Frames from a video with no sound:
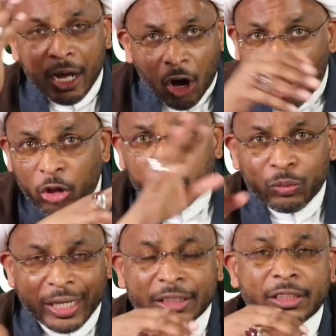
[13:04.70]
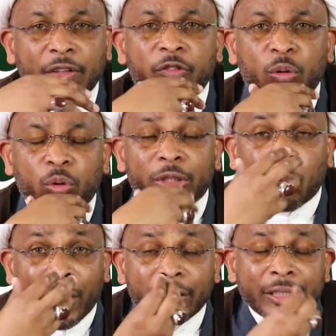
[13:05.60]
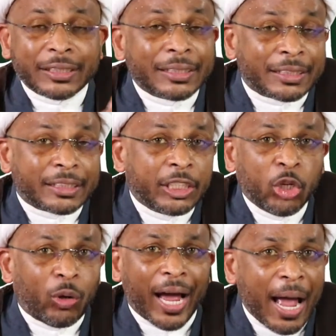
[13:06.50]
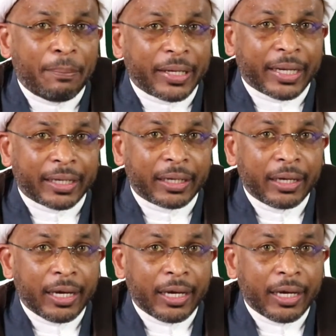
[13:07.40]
all the rest of the world, this is still happening.